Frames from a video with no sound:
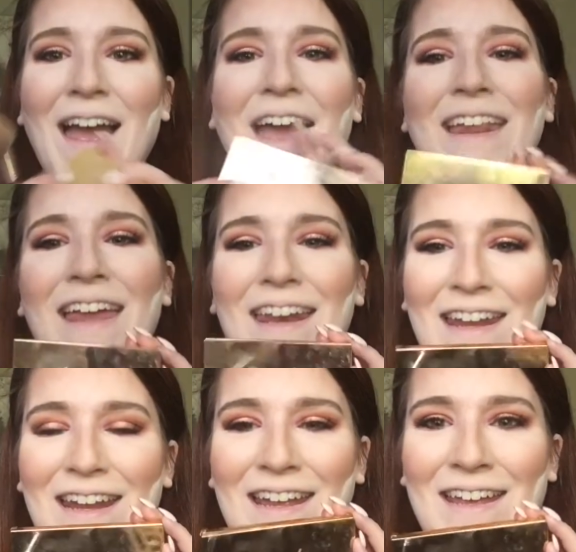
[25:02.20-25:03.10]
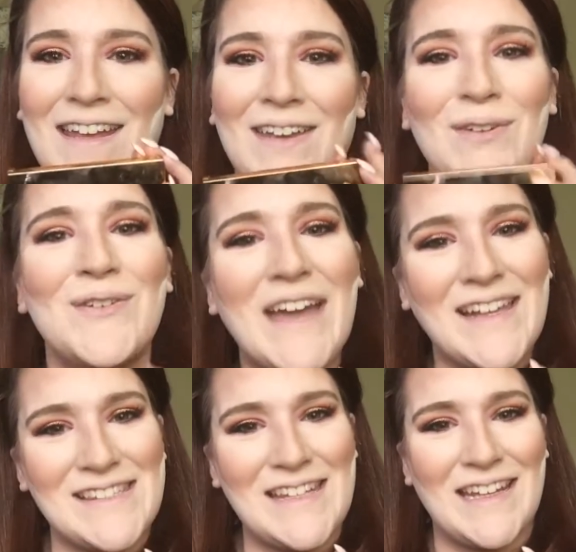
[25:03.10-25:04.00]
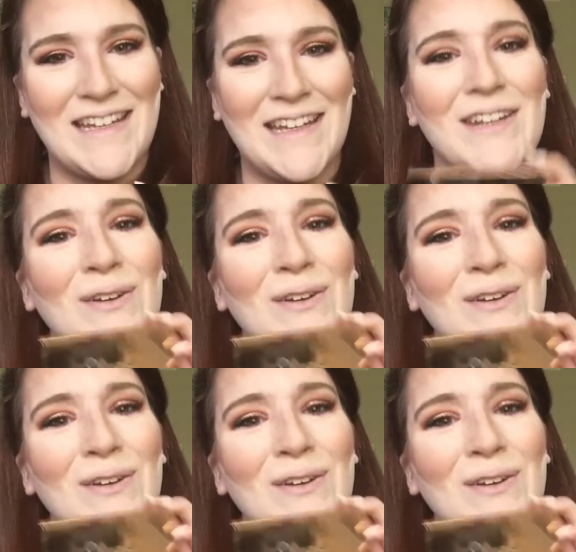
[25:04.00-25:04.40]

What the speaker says: Highlighting! Who guessed it?